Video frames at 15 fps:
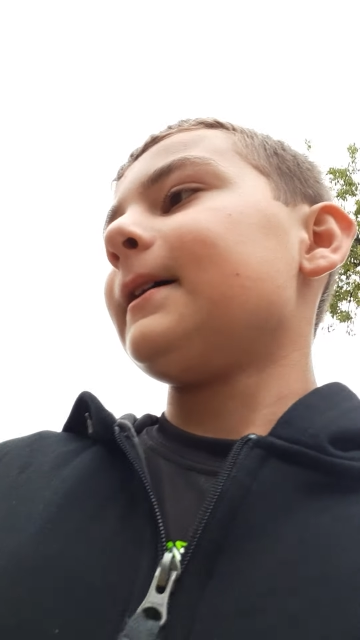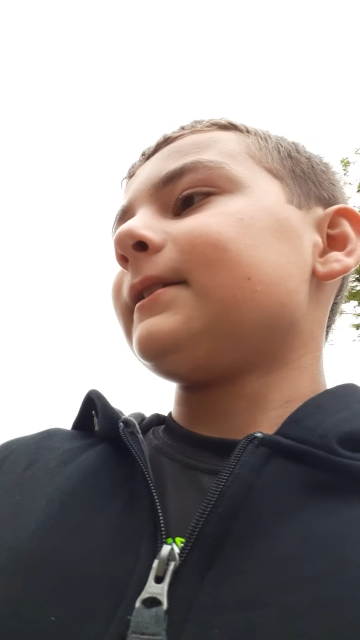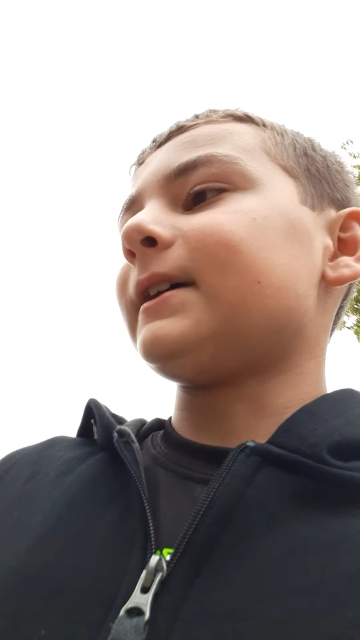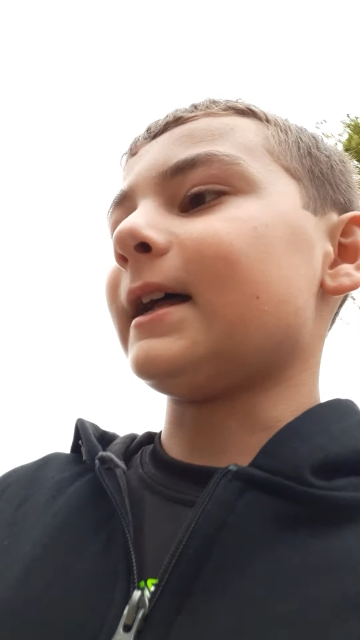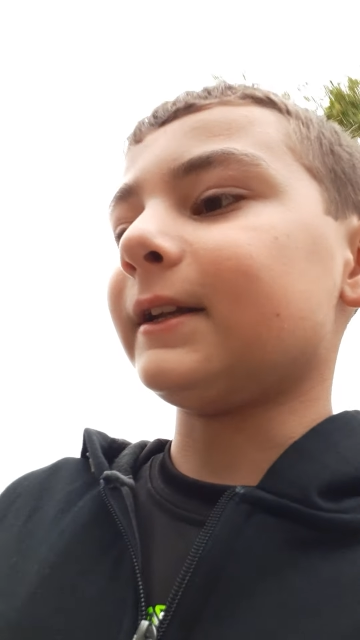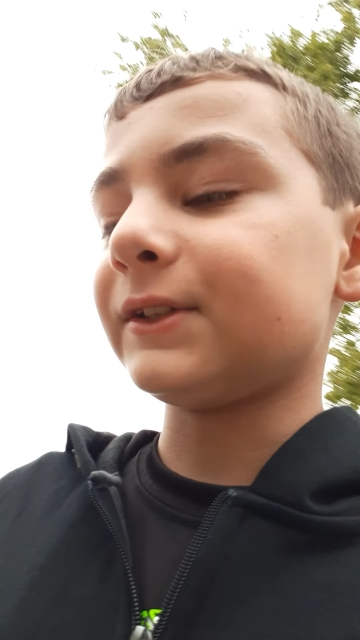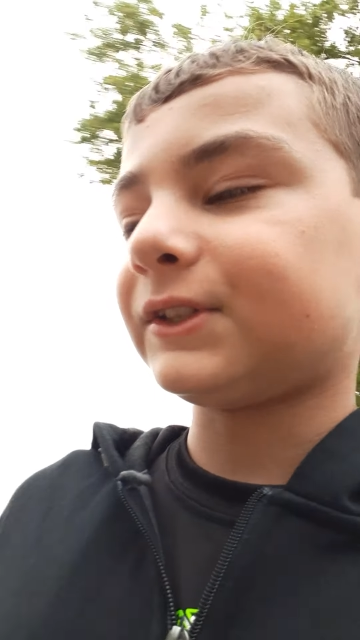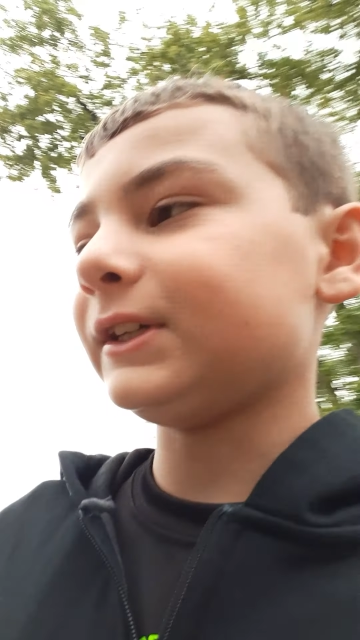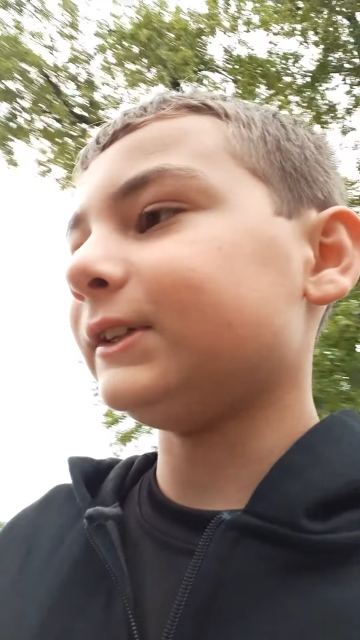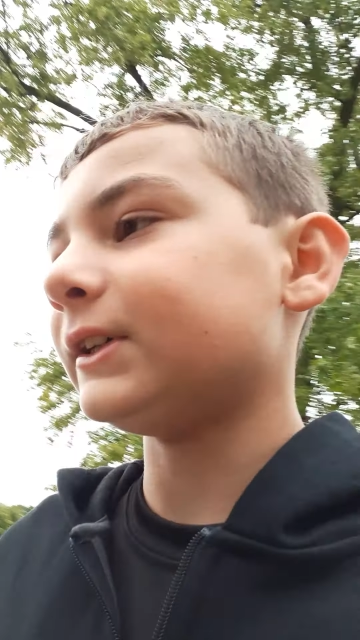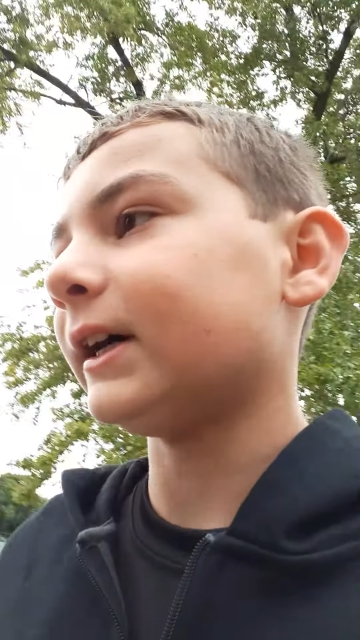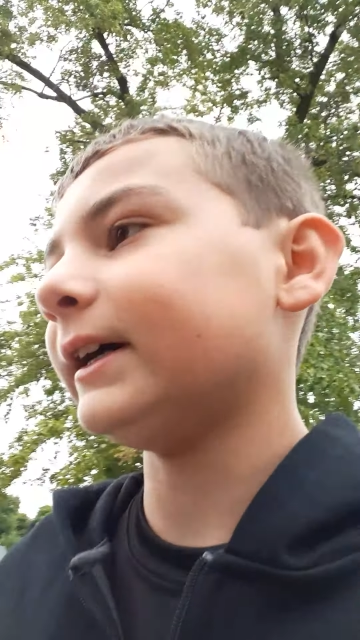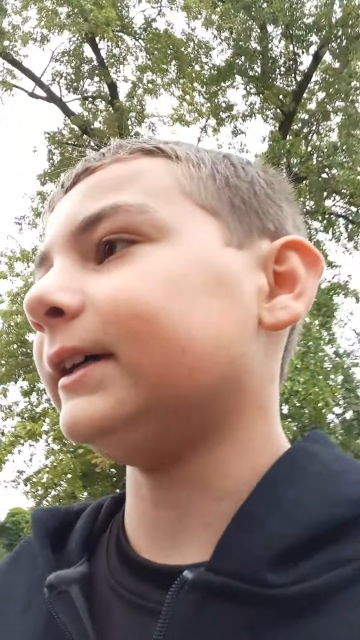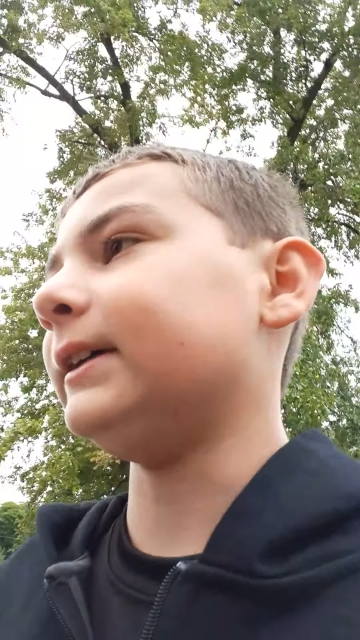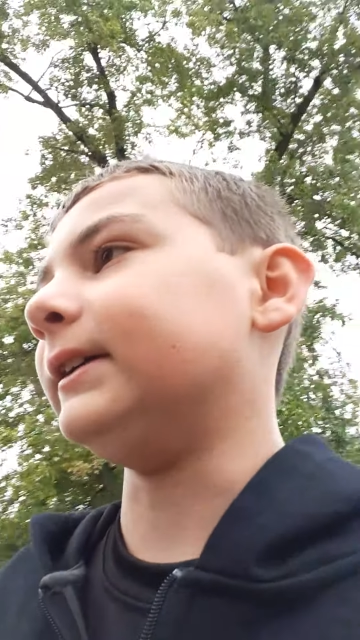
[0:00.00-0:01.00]
Tennessee
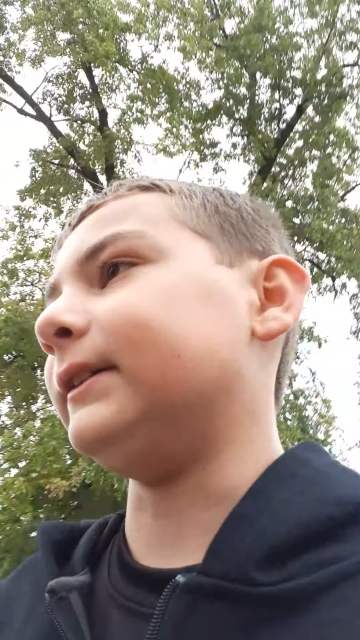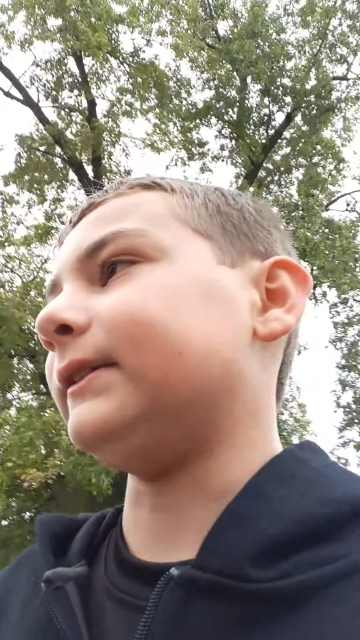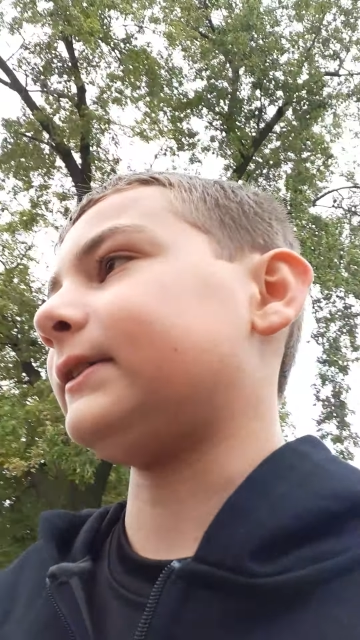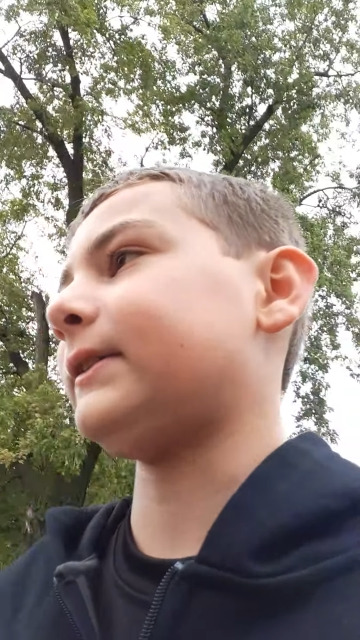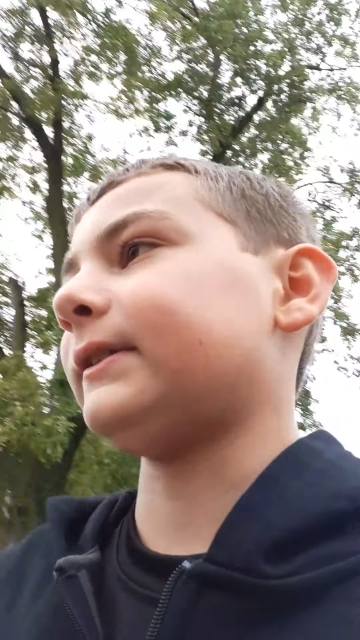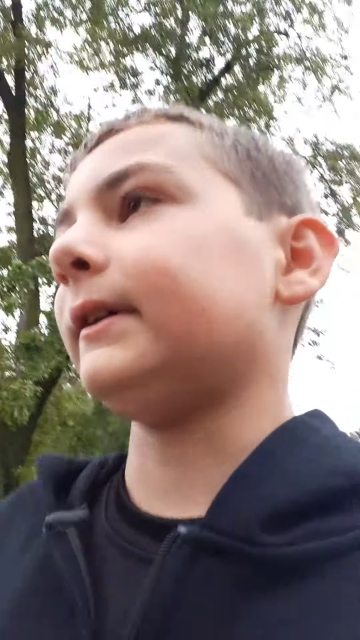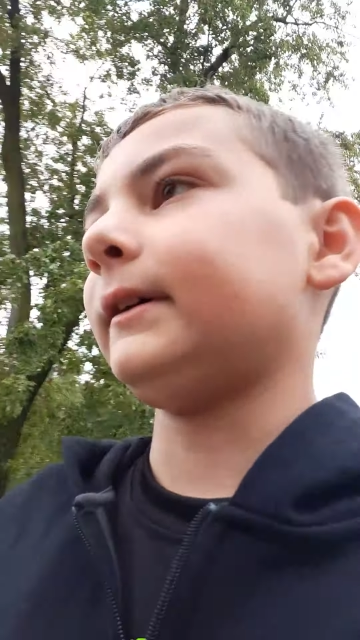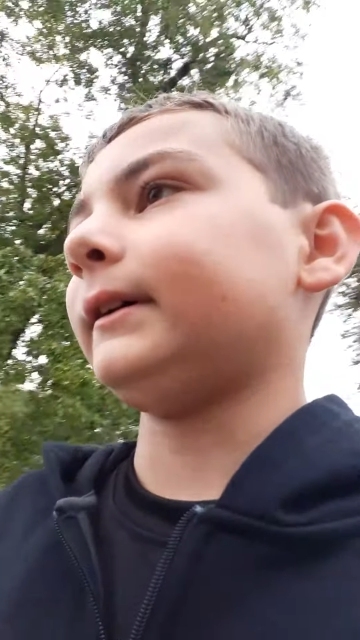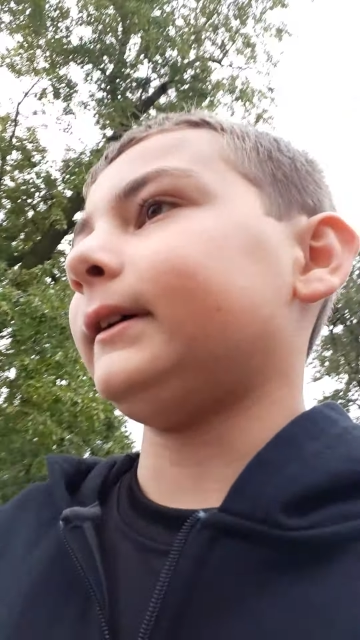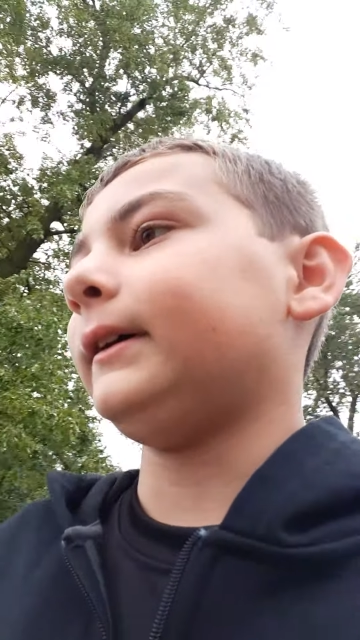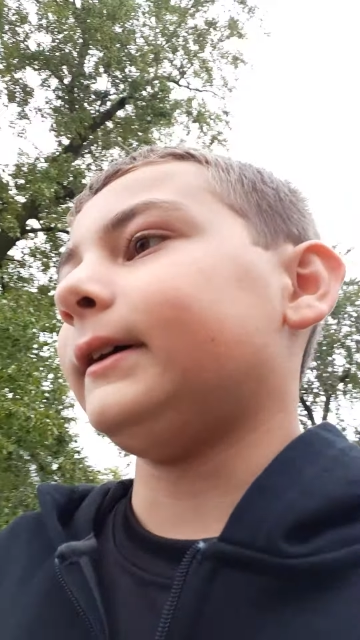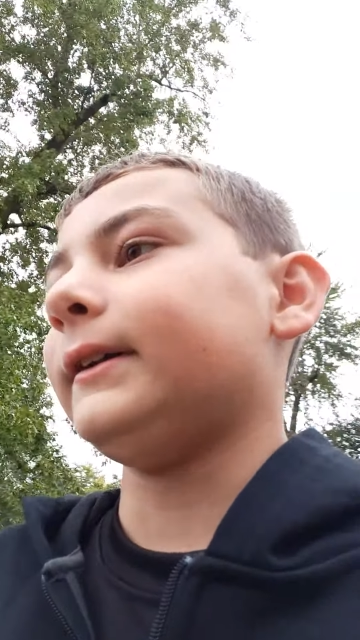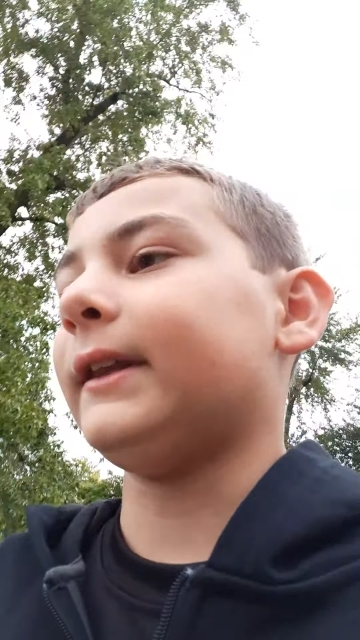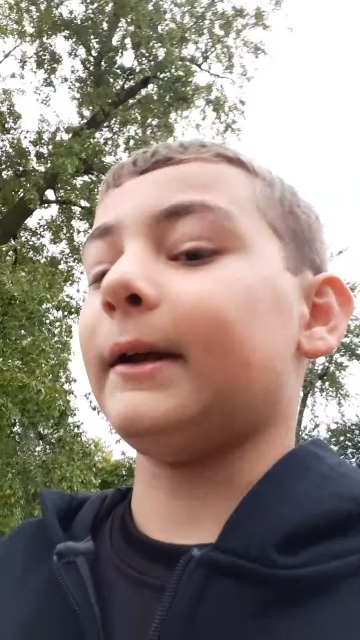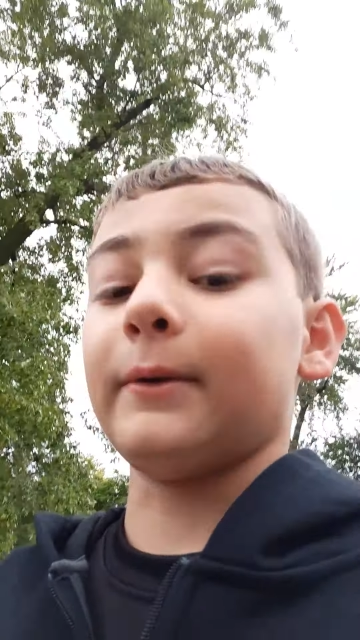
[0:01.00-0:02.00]
Titans.
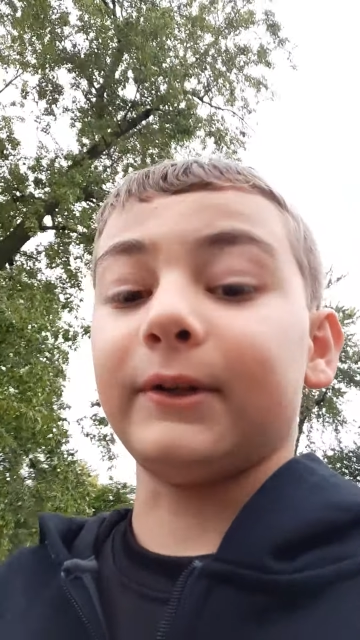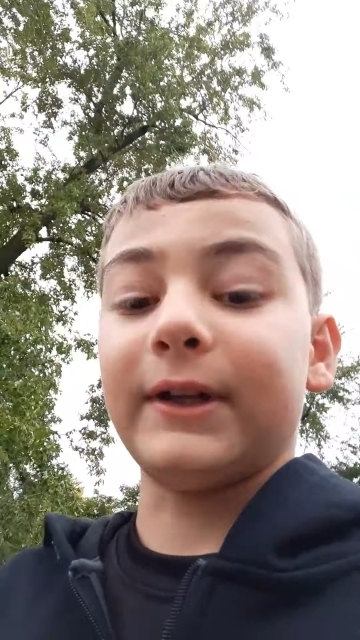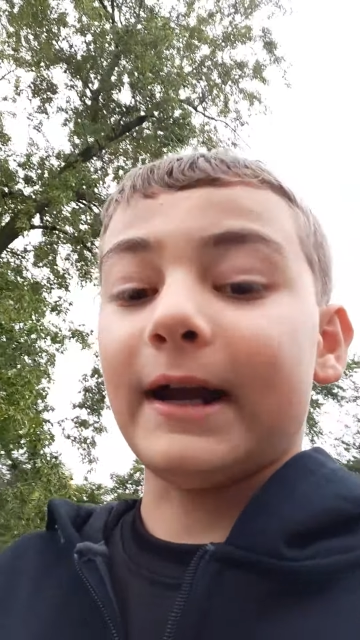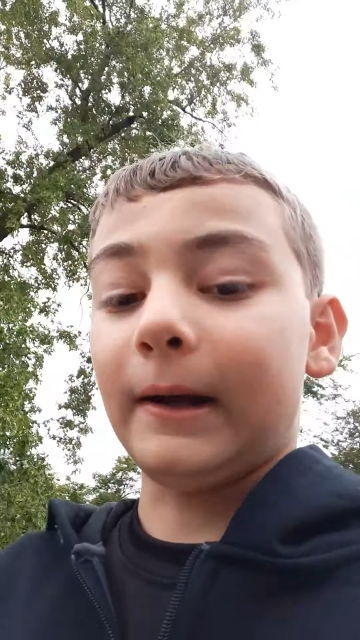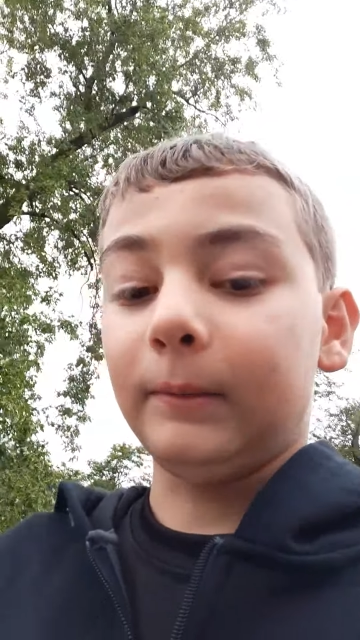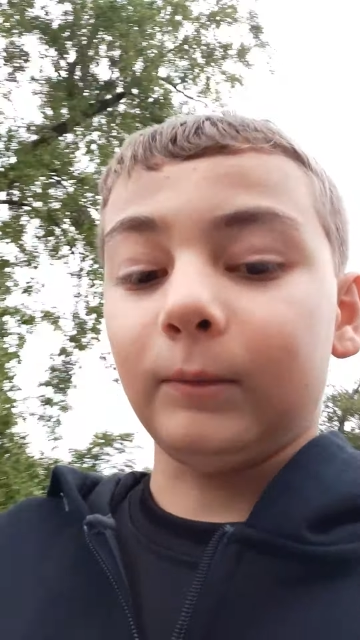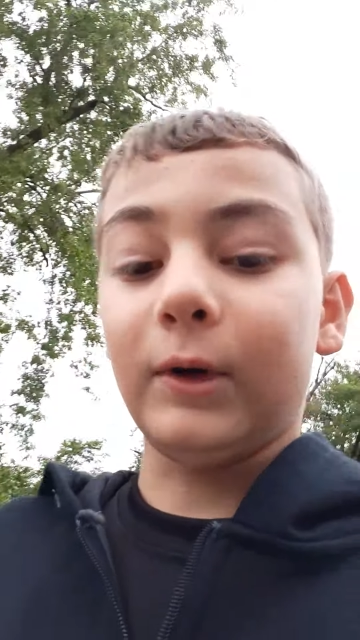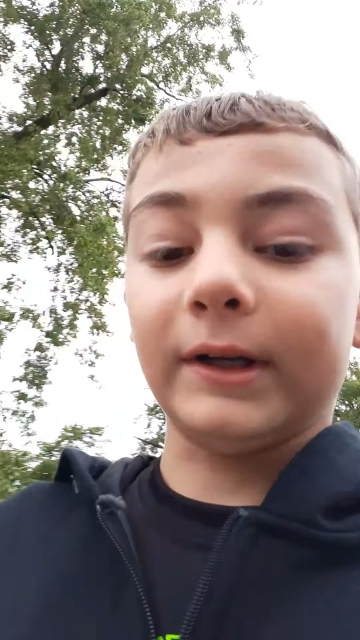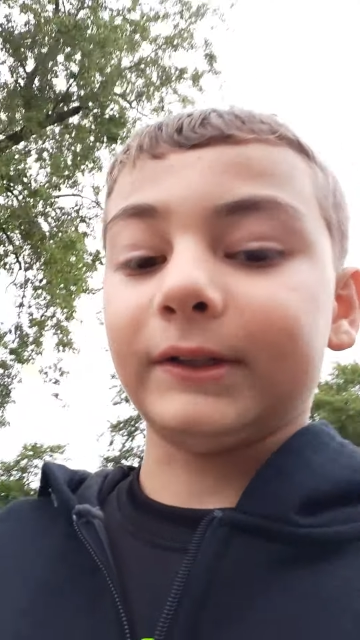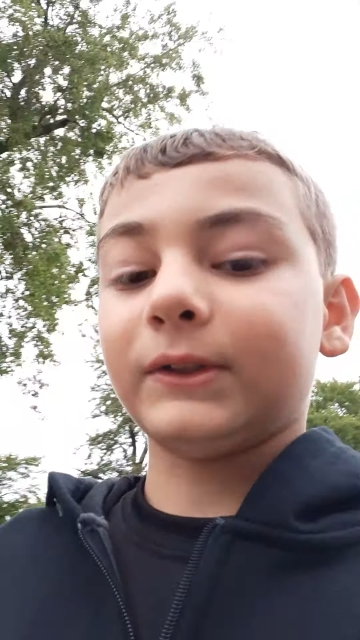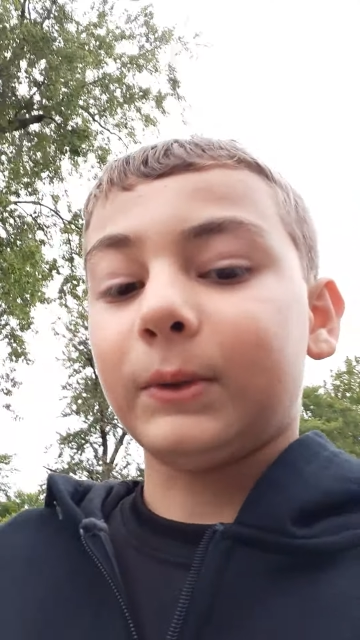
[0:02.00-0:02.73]
They were down what